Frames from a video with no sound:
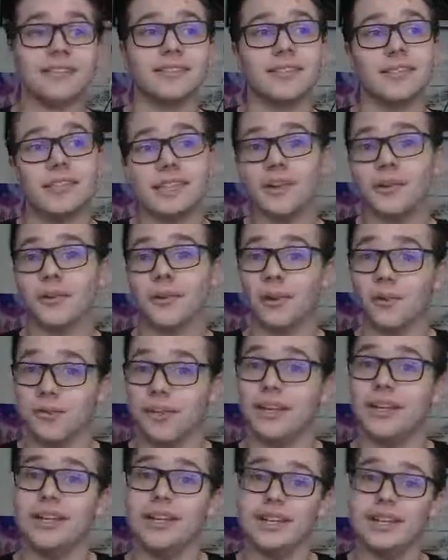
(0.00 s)
the hero
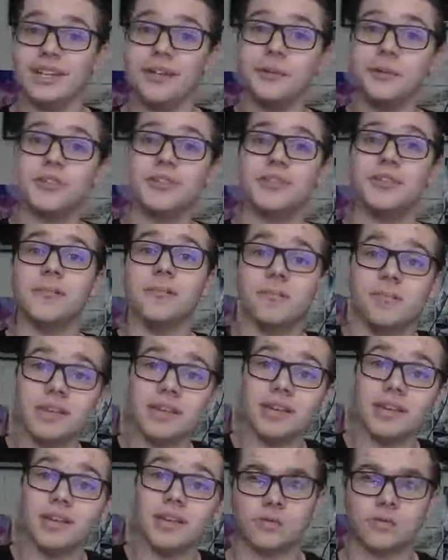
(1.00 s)
that he used to
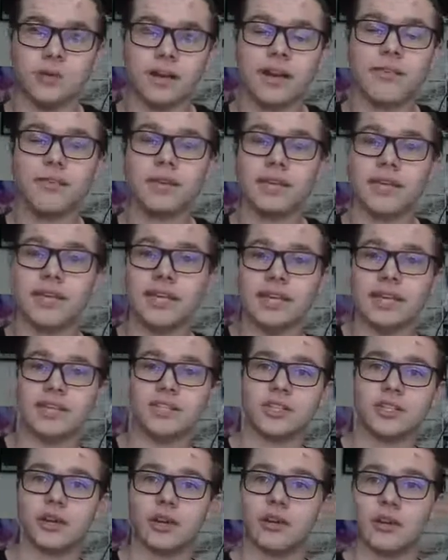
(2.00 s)
be. Whenever he
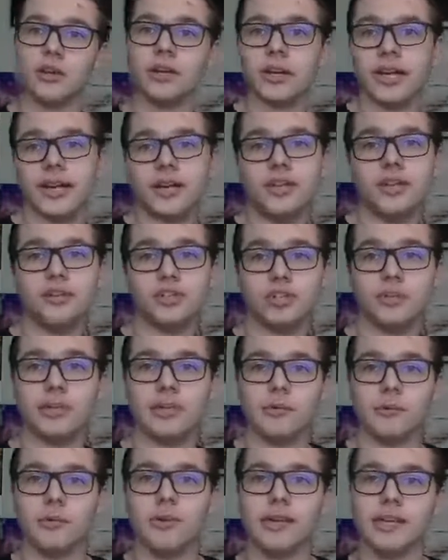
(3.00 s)
gets hurt, and usually
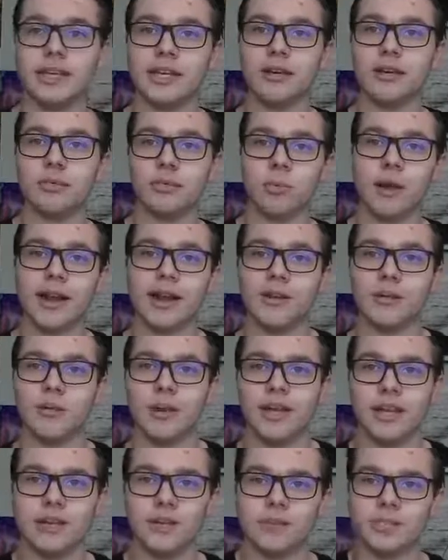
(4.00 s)
he would heal right
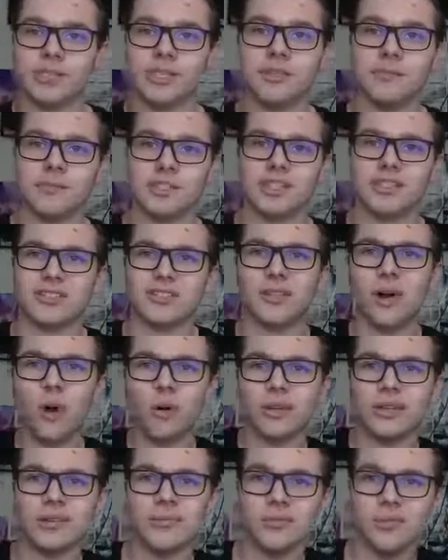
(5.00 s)
away, you see him
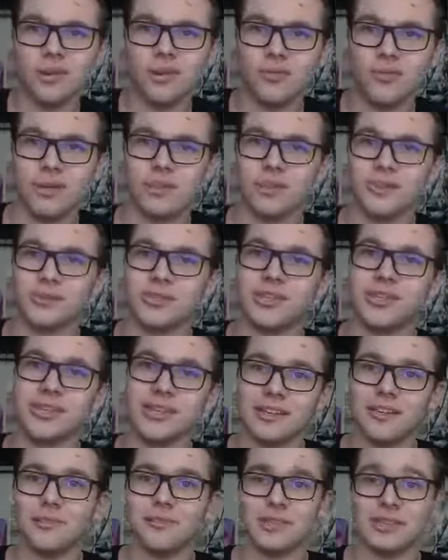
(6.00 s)
slowly moving. You
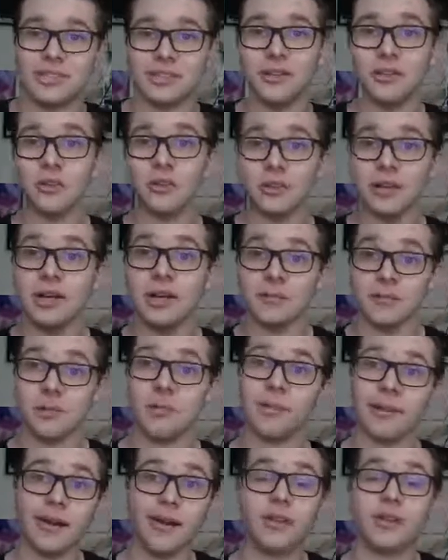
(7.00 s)
see him still
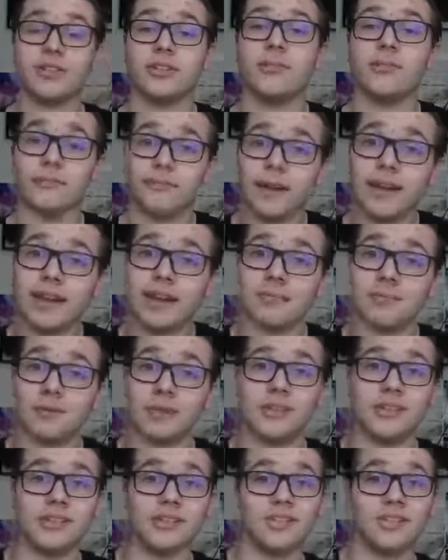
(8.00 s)
prepared to fight,
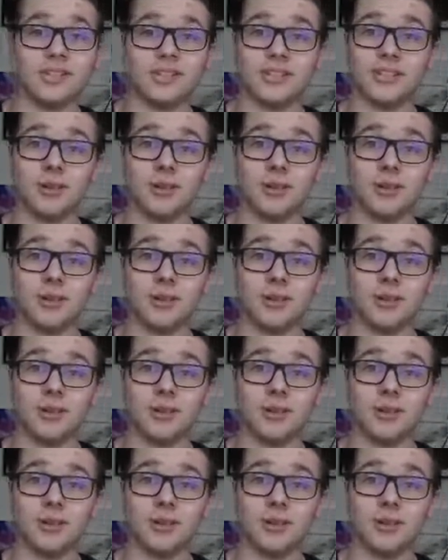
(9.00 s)
but he's just